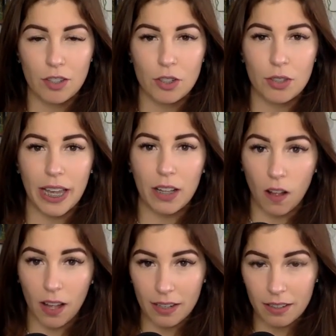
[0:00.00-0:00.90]
To take
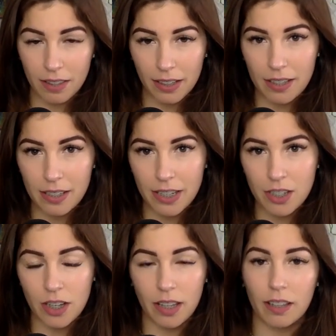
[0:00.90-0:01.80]
on the
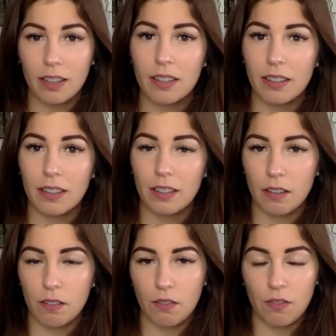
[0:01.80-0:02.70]
conditioning
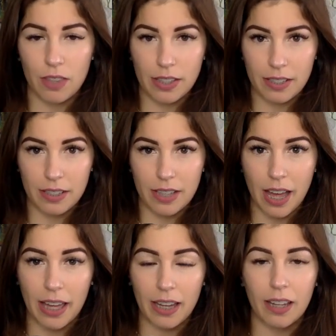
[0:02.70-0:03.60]
of the
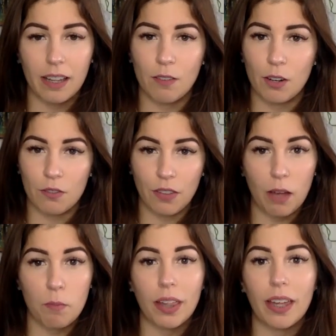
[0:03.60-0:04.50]
society, of your
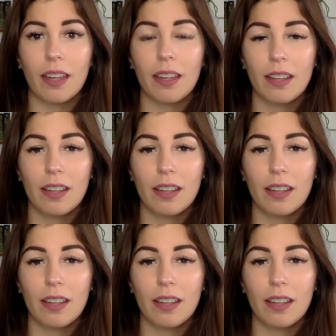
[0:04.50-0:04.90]
family,